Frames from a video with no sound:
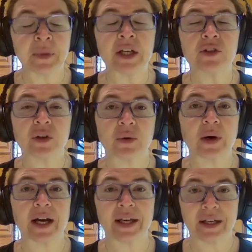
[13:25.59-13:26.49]
So,
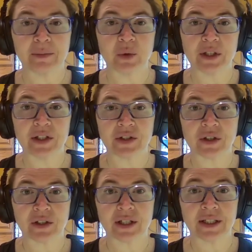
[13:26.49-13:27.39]
I am going to
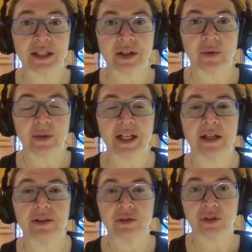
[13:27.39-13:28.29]
start a deload week
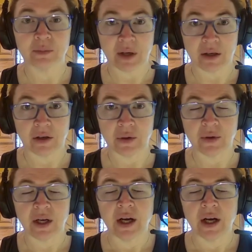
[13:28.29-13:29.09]
tomorrow,